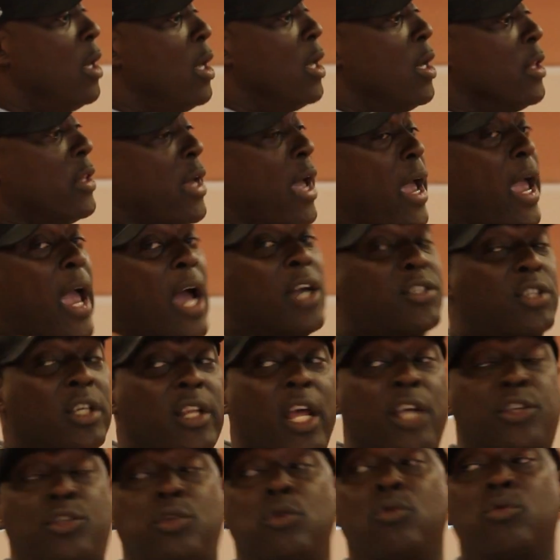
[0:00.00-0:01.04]
The answer
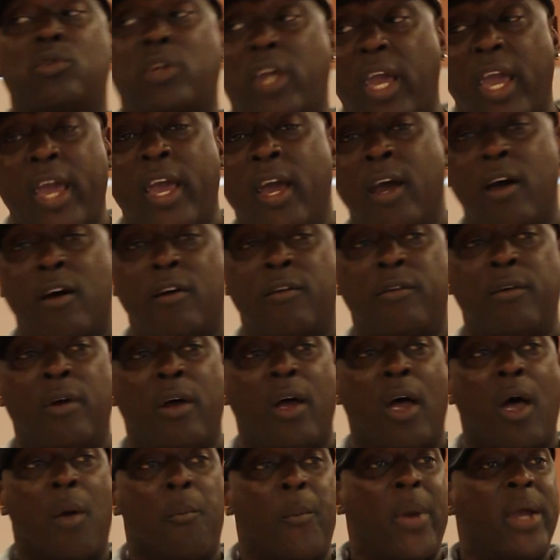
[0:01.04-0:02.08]
that you give
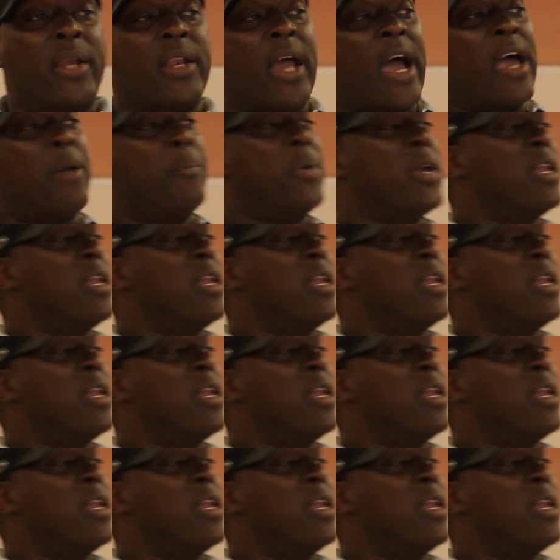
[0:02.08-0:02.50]
may not be